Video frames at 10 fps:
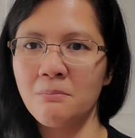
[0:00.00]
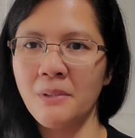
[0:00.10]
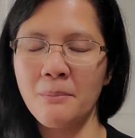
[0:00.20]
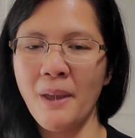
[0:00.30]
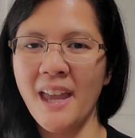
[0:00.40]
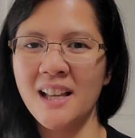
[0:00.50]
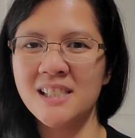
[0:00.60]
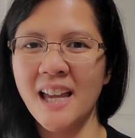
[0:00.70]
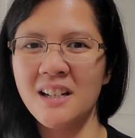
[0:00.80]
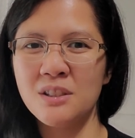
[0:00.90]
paying
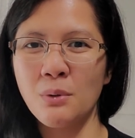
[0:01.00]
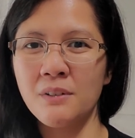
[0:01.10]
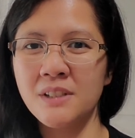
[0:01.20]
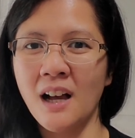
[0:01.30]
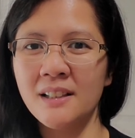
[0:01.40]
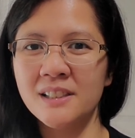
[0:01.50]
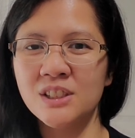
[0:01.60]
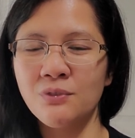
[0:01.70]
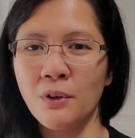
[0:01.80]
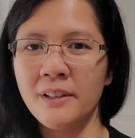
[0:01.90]
$10 to
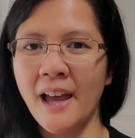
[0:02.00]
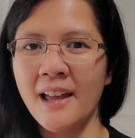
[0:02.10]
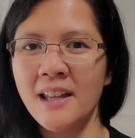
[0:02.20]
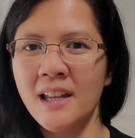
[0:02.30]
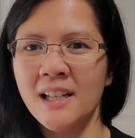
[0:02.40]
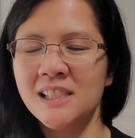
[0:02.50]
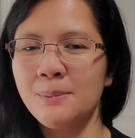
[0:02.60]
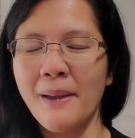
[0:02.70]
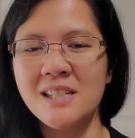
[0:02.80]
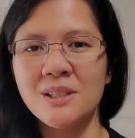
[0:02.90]
$12 for that
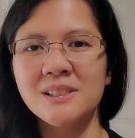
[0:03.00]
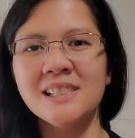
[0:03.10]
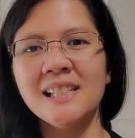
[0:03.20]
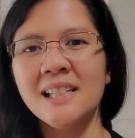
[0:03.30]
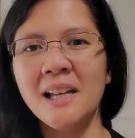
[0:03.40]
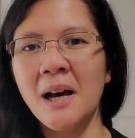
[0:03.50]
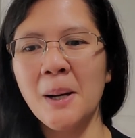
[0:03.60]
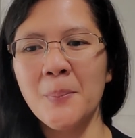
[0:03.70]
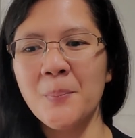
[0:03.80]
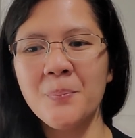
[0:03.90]
specialty
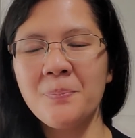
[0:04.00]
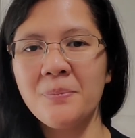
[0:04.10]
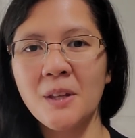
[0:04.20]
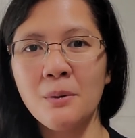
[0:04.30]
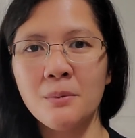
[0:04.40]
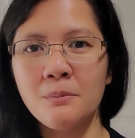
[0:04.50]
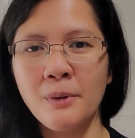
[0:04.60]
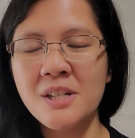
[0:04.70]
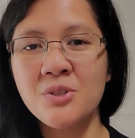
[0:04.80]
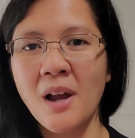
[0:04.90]

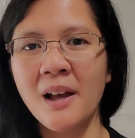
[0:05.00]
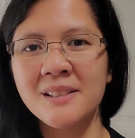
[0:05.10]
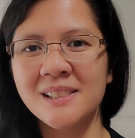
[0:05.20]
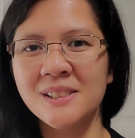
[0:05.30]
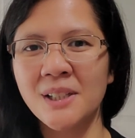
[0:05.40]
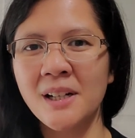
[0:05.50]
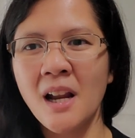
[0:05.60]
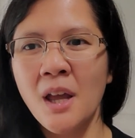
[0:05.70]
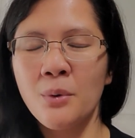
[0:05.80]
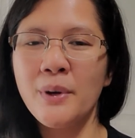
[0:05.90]
restaurant dessert,
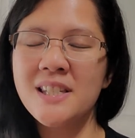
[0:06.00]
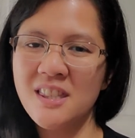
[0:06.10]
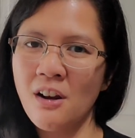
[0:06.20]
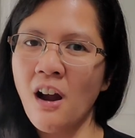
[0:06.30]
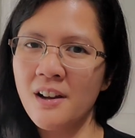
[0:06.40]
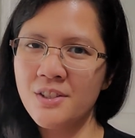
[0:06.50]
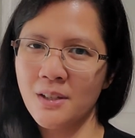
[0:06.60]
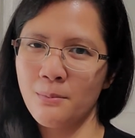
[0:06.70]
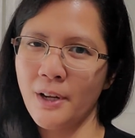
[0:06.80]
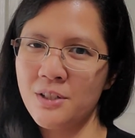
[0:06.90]
which there are
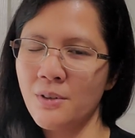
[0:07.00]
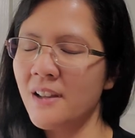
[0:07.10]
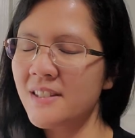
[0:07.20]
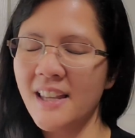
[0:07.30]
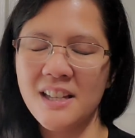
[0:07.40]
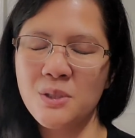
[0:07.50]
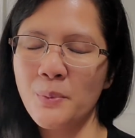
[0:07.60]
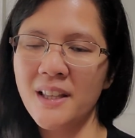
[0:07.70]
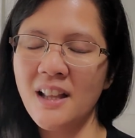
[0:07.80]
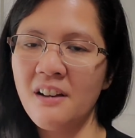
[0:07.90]
some restaurants. Yes,
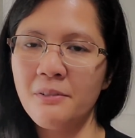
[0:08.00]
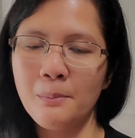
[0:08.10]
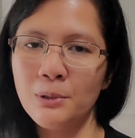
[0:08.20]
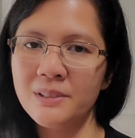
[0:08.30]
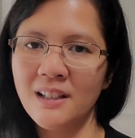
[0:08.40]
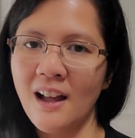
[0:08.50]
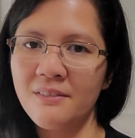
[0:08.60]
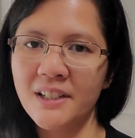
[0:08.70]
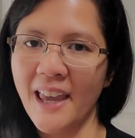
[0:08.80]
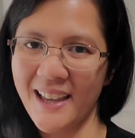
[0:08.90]
we love a molten
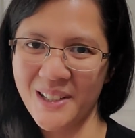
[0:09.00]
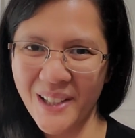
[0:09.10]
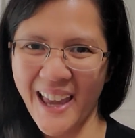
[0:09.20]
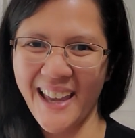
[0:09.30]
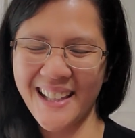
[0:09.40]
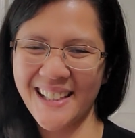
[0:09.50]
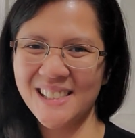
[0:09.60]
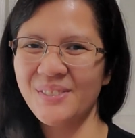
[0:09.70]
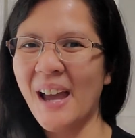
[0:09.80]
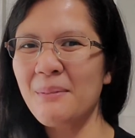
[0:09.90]
lava cake, okay, in
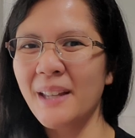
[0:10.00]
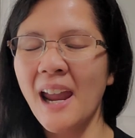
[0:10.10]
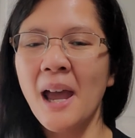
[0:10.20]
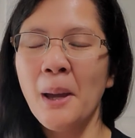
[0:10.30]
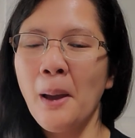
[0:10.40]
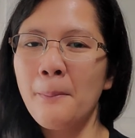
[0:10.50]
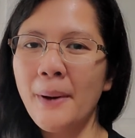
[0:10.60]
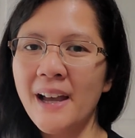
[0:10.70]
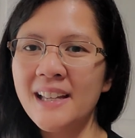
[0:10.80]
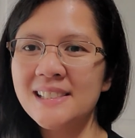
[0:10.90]
this family.
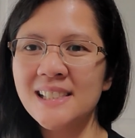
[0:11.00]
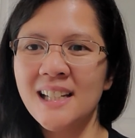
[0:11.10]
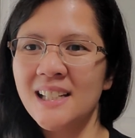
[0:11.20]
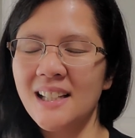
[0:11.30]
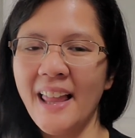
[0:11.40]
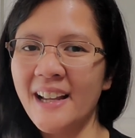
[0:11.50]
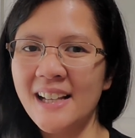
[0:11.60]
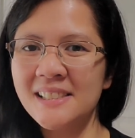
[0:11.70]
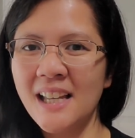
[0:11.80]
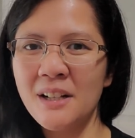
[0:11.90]
But like
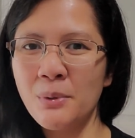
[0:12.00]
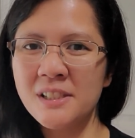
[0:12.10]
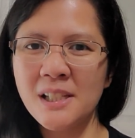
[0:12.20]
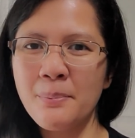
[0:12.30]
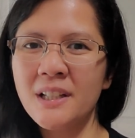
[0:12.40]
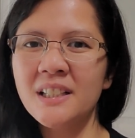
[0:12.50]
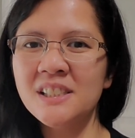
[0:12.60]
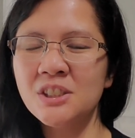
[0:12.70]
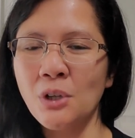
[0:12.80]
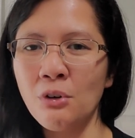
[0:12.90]
I said, we're typically
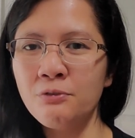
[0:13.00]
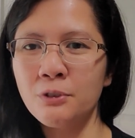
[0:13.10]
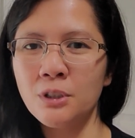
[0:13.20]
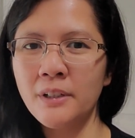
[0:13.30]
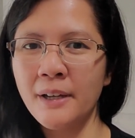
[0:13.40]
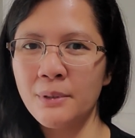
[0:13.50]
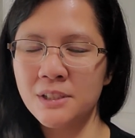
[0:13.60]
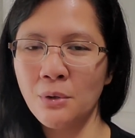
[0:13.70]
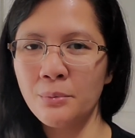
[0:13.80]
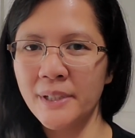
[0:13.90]
so full and we
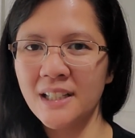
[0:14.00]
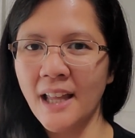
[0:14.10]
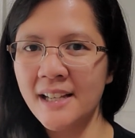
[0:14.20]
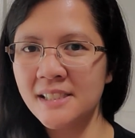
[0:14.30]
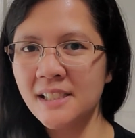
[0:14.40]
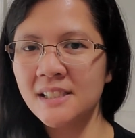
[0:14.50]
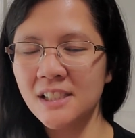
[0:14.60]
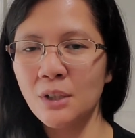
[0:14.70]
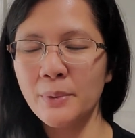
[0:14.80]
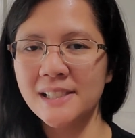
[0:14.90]
don't realize it
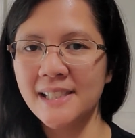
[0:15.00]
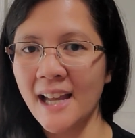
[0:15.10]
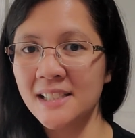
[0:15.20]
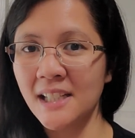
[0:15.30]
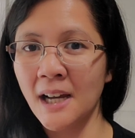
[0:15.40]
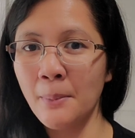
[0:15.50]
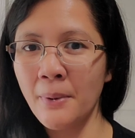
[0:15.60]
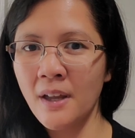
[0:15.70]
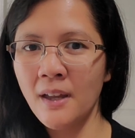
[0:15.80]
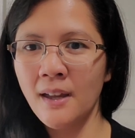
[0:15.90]
until we stand up
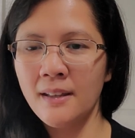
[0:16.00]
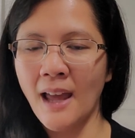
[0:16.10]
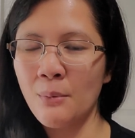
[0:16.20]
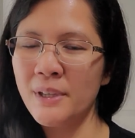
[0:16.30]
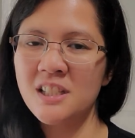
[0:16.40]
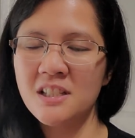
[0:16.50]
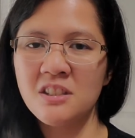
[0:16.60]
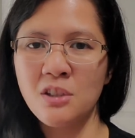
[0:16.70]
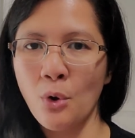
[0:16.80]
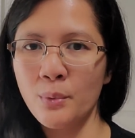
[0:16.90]
that we
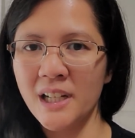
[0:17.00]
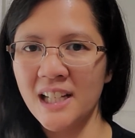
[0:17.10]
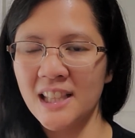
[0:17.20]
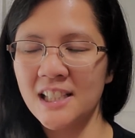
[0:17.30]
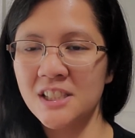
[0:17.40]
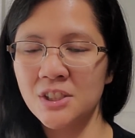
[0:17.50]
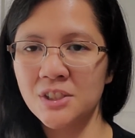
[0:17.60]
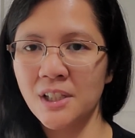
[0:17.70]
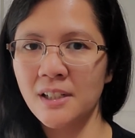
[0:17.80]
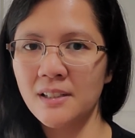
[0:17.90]
just don't need the
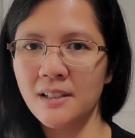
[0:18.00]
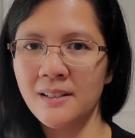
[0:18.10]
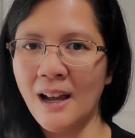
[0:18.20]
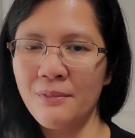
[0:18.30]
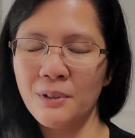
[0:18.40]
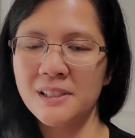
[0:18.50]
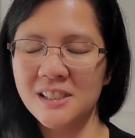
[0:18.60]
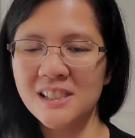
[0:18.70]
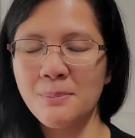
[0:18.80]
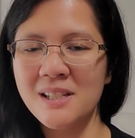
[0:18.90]
dessert. Now, of course,
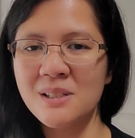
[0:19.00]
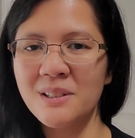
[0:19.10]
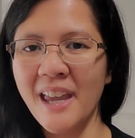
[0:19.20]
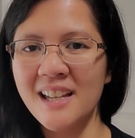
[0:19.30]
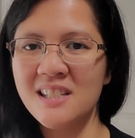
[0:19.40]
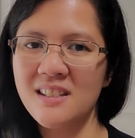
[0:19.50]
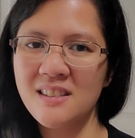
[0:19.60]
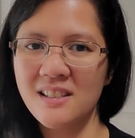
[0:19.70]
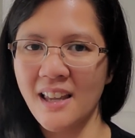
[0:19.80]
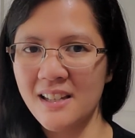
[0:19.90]
on special
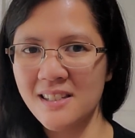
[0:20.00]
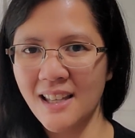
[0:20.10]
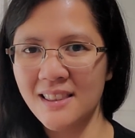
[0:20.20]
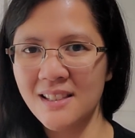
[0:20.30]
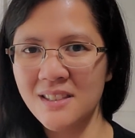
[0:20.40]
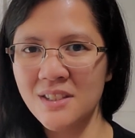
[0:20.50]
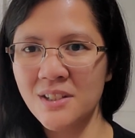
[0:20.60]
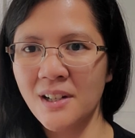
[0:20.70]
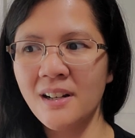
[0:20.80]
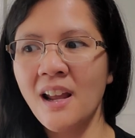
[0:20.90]
occasions, yes, get the
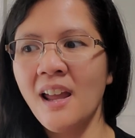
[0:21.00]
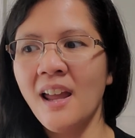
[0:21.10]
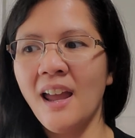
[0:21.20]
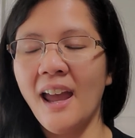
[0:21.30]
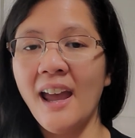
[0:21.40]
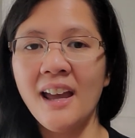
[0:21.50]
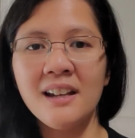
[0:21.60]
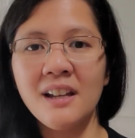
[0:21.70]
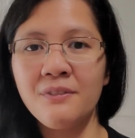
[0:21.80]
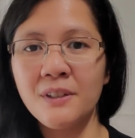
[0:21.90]
dessert.
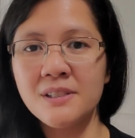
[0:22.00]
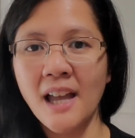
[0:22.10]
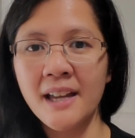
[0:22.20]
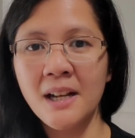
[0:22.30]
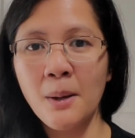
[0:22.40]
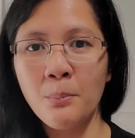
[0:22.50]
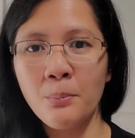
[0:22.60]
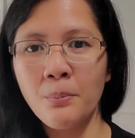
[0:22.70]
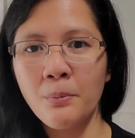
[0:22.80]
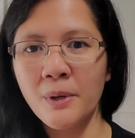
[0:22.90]
And if you sign up
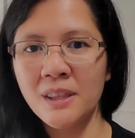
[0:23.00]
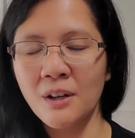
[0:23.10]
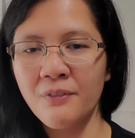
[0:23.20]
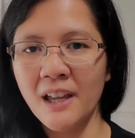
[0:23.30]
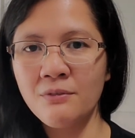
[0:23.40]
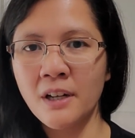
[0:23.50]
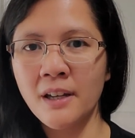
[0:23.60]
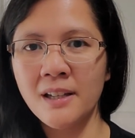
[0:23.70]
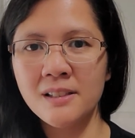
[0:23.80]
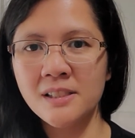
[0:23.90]
with your
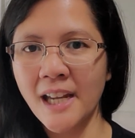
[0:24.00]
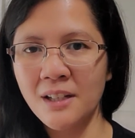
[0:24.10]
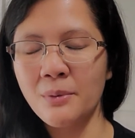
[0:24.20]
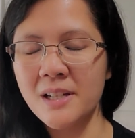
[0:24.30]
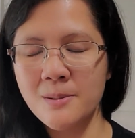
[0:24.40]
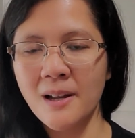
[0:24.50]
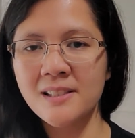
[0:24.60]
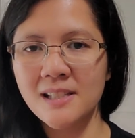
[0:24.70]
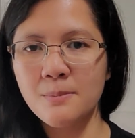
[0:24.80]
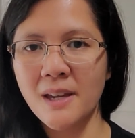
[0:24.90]
favorite chain
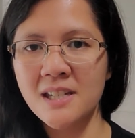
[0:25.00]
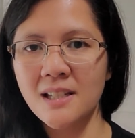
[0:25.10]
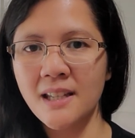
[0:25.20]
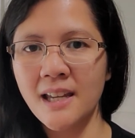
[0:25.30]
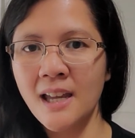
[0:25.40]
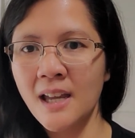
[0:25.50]
restaurants, especially,